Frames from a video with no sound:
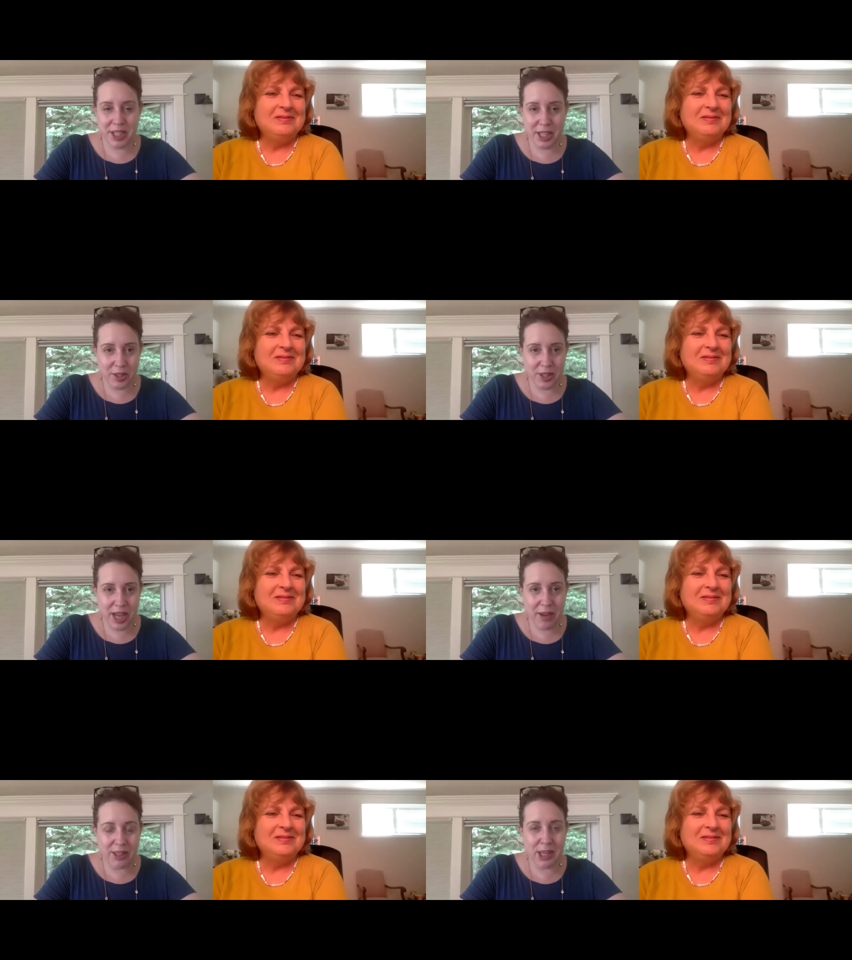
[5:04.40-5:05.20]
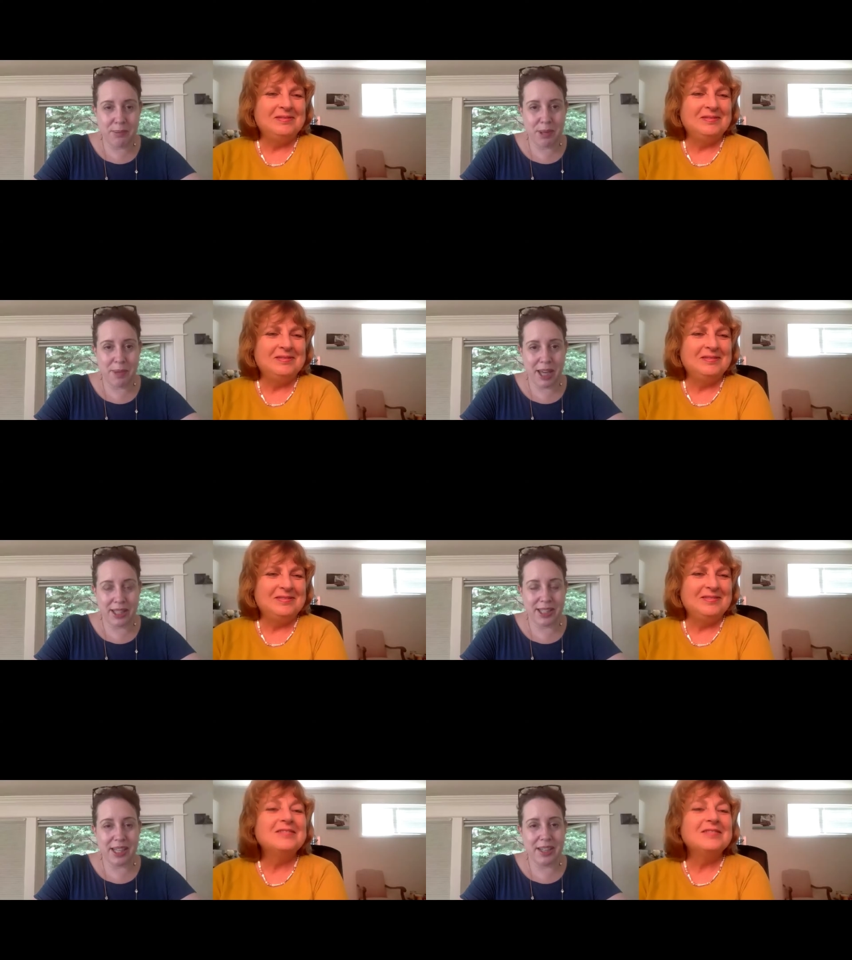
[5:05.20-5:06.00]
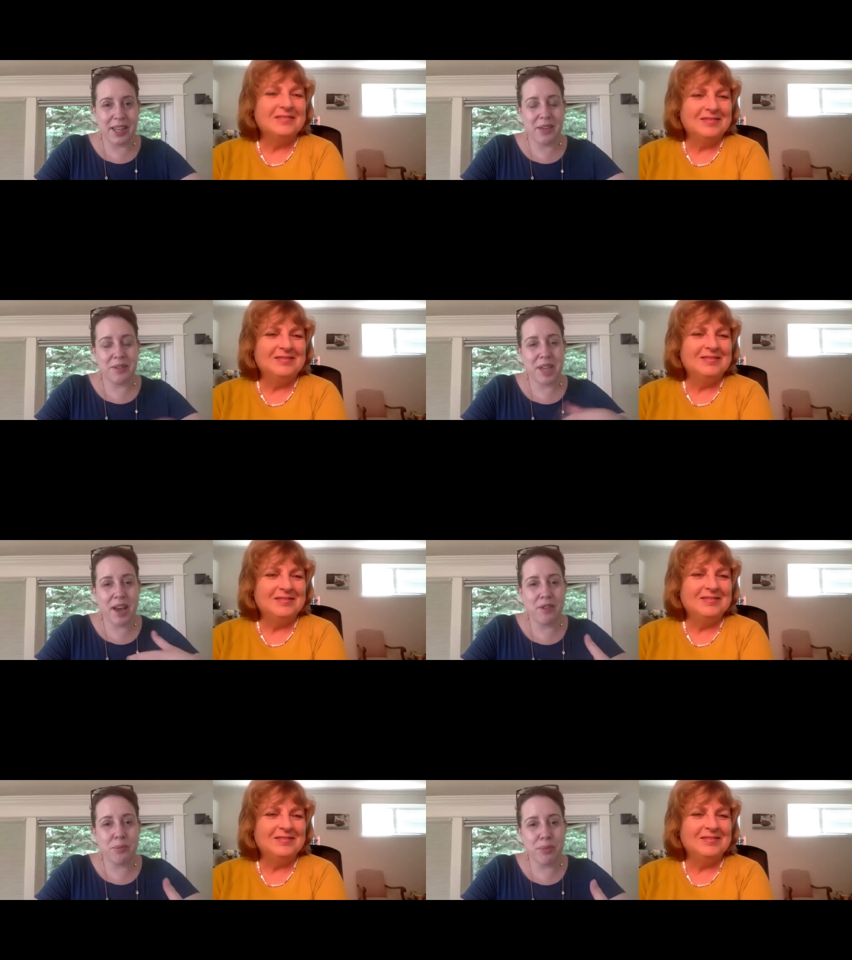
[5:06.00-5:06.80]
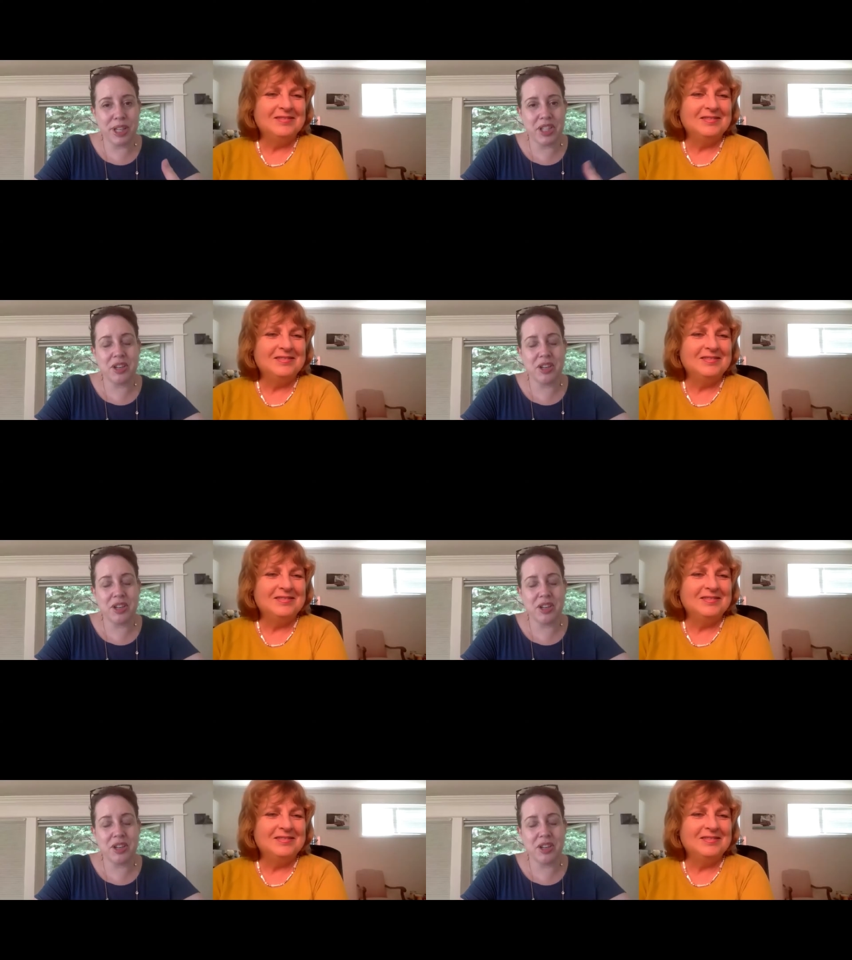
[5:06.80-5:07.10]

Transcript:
Speaker 1: to get Good Housekeeping magazine, and they used to have abridged